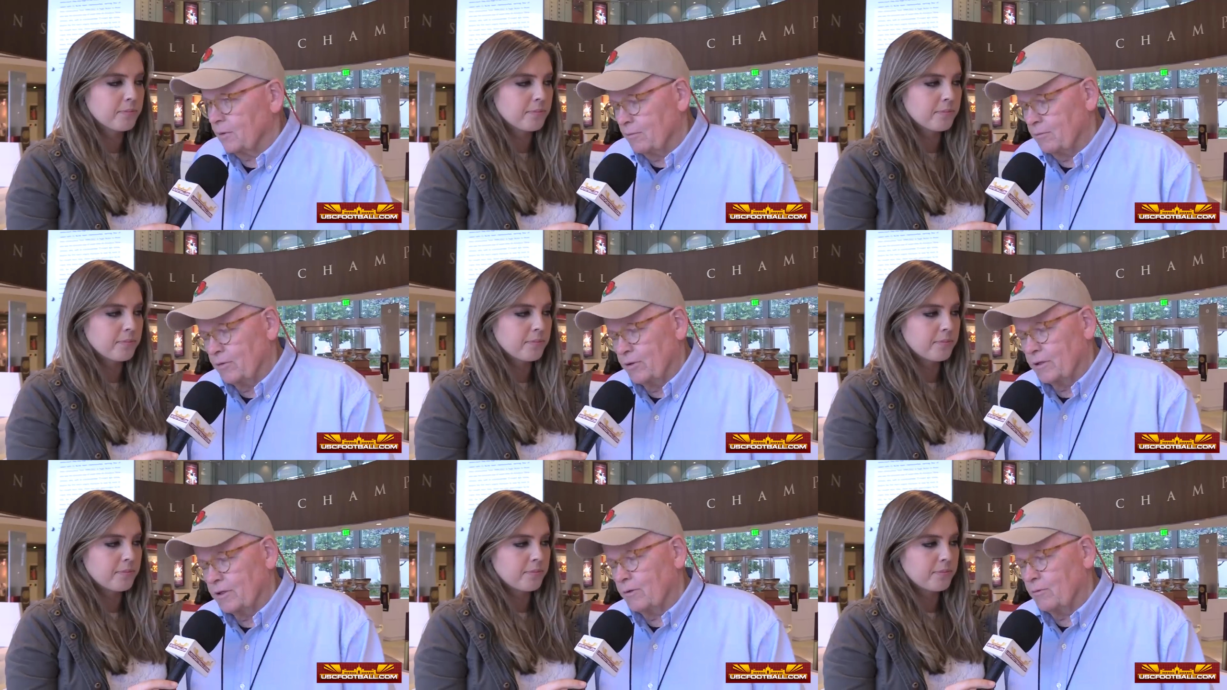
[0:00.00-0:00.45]

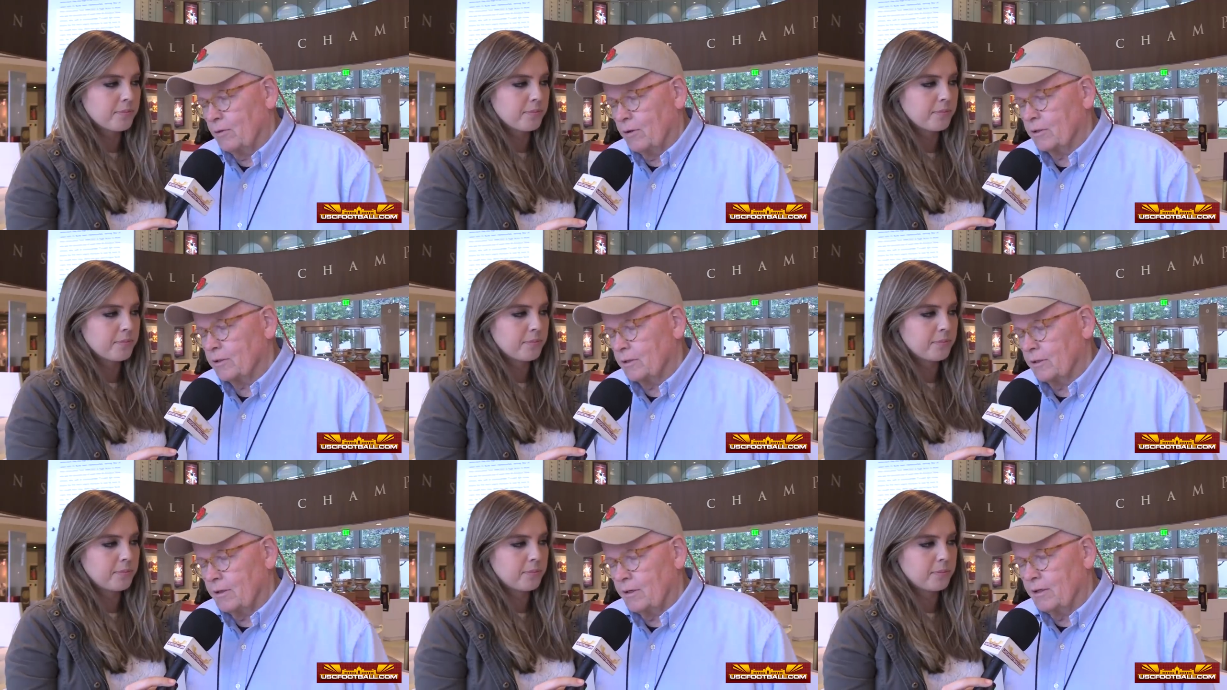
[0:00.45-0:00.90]
Speaker 1: but really
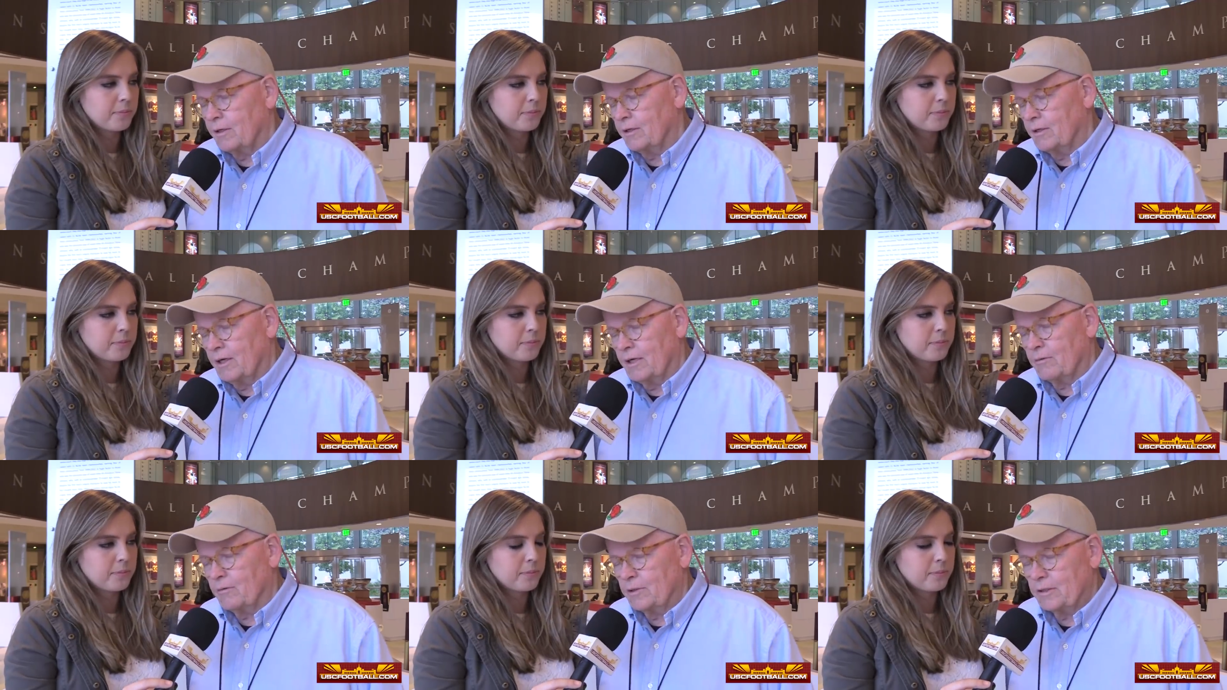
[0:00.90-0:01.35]
working
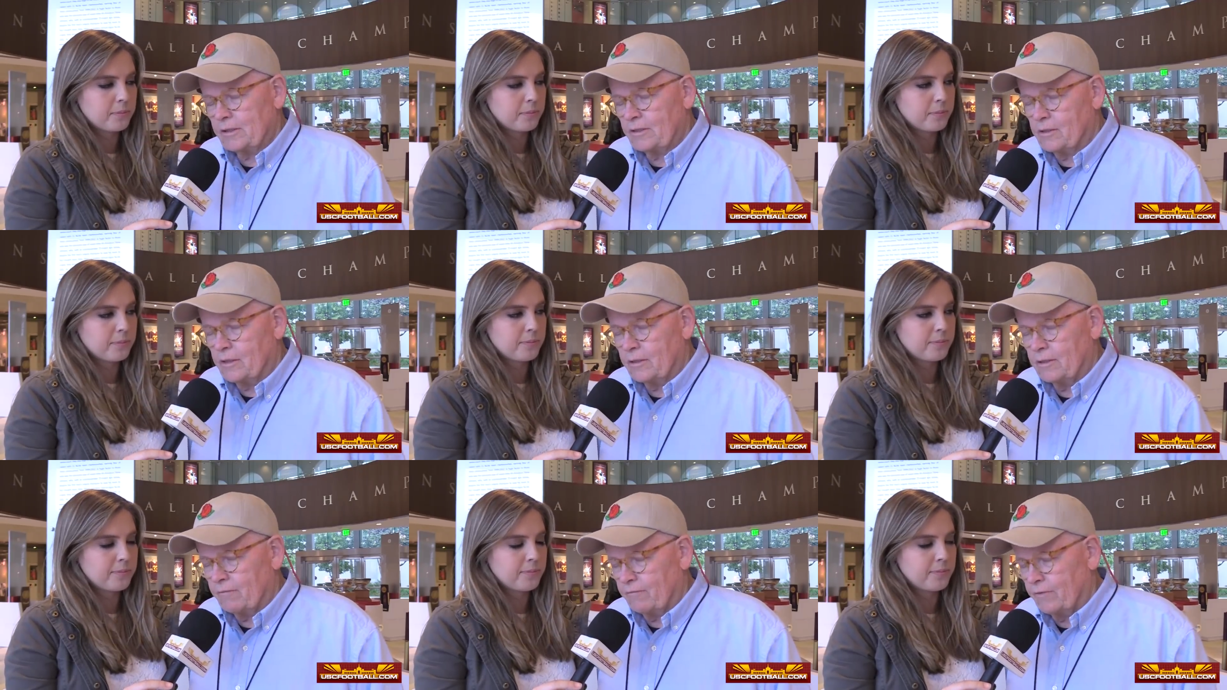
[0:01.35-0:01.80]
hard, like we
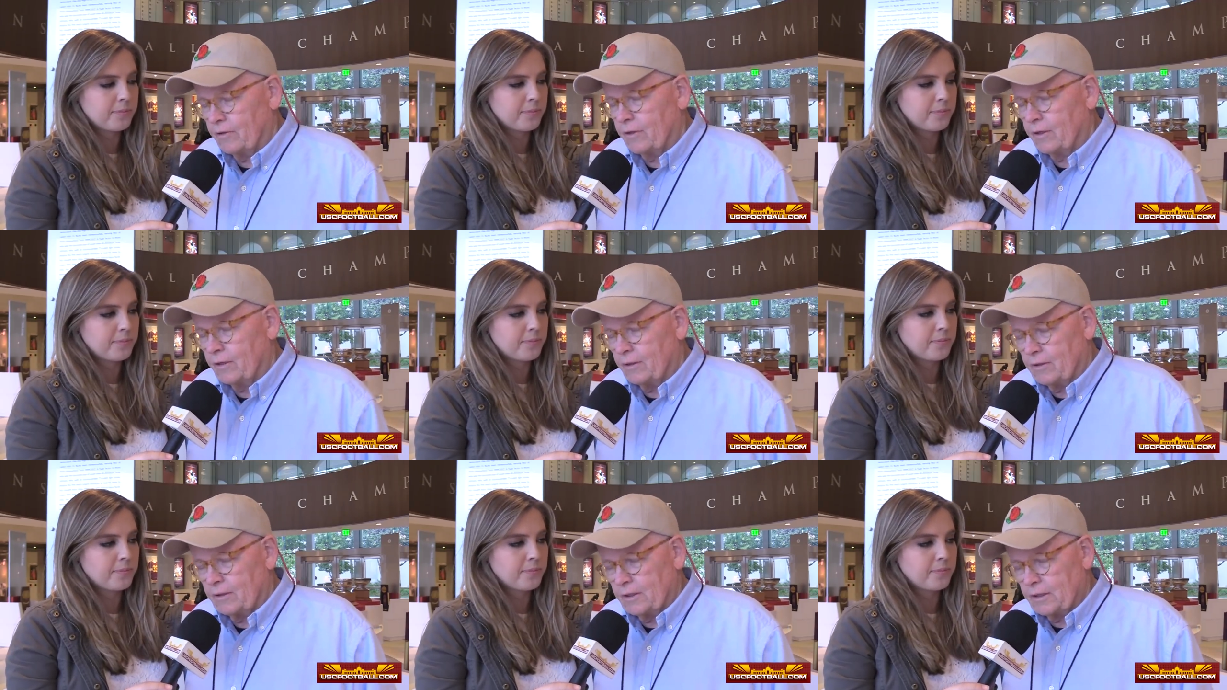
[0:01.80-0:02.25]
saw in the
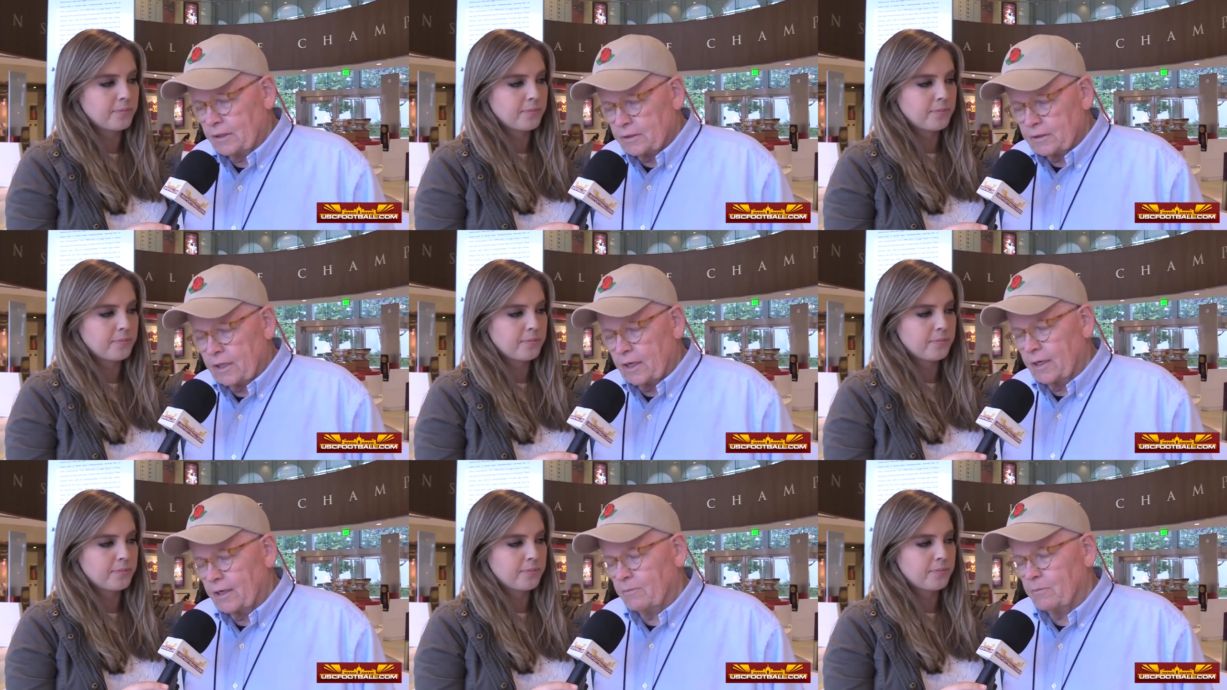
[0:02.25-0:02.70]
video that
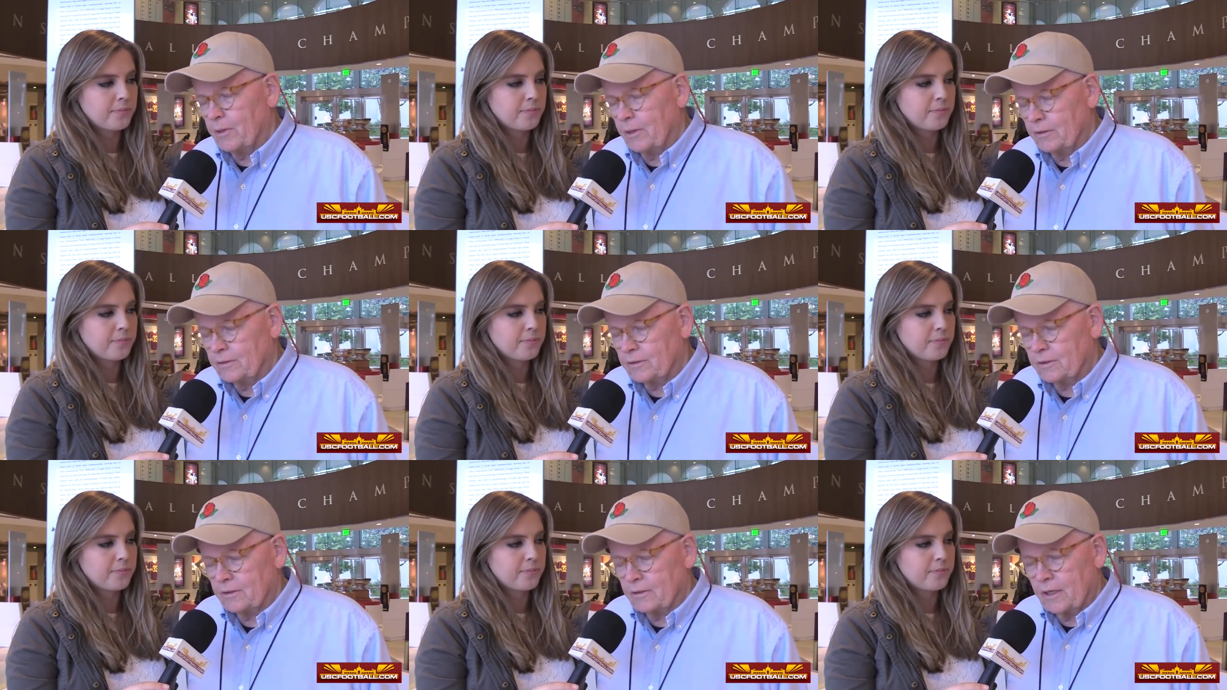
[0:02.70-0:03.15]
his dad
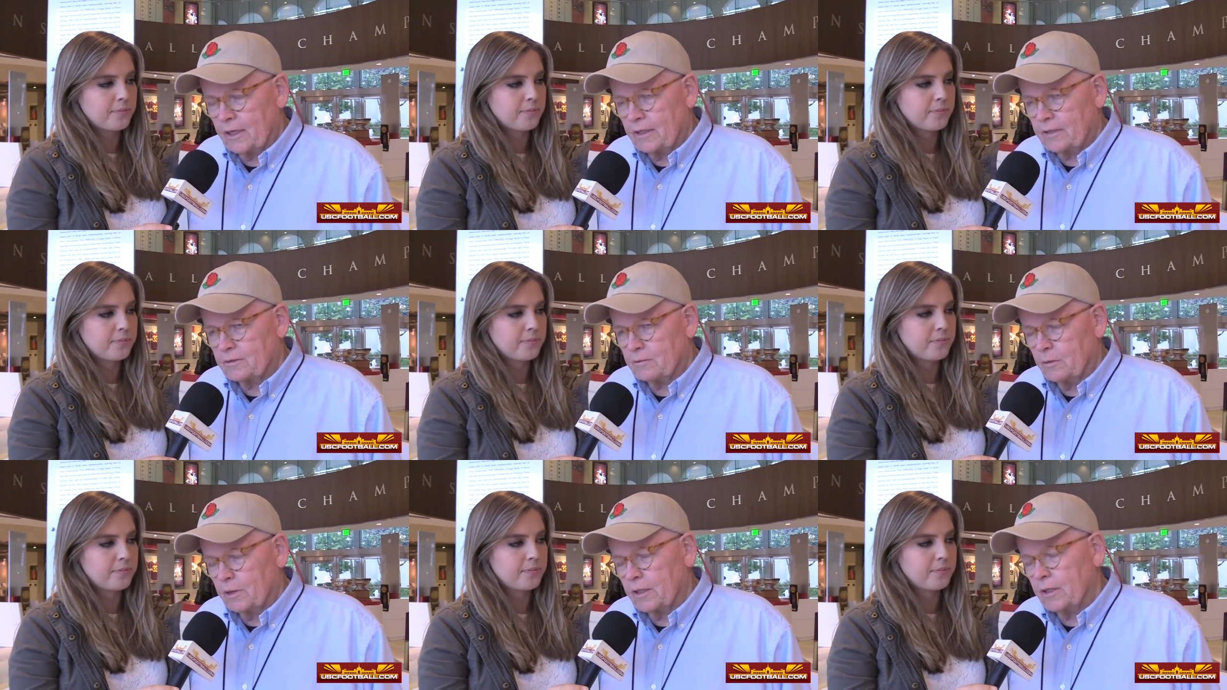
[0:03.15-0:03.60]
posted
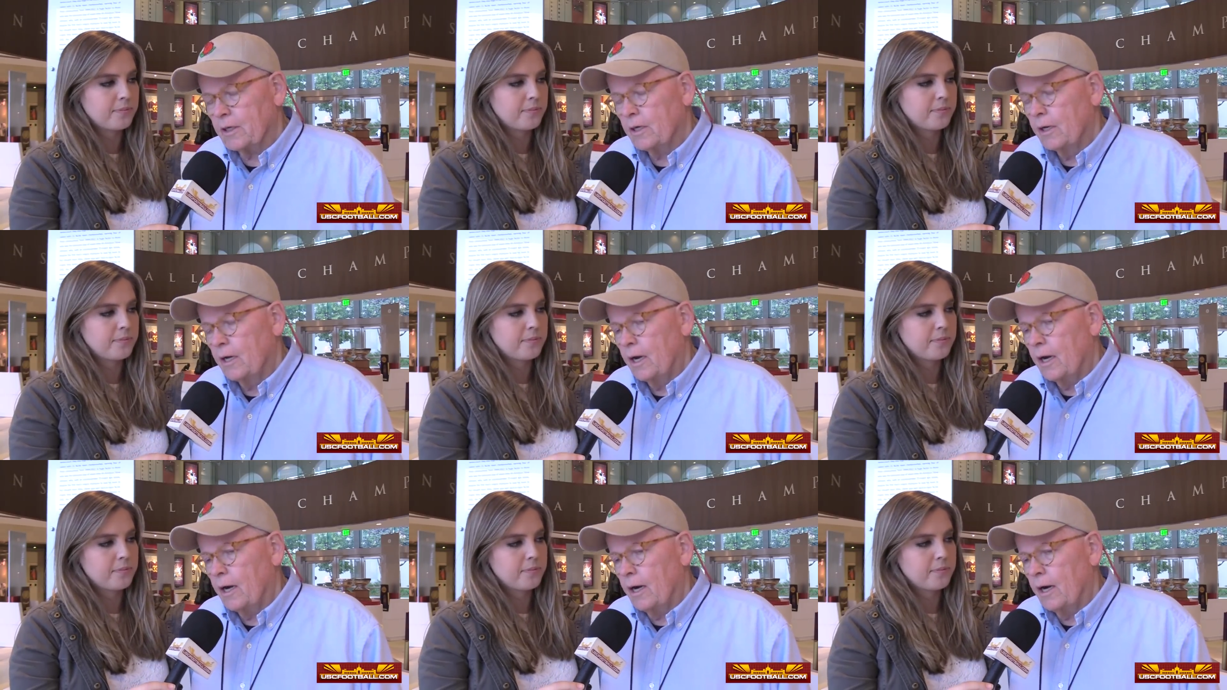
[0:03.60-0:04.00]
last week.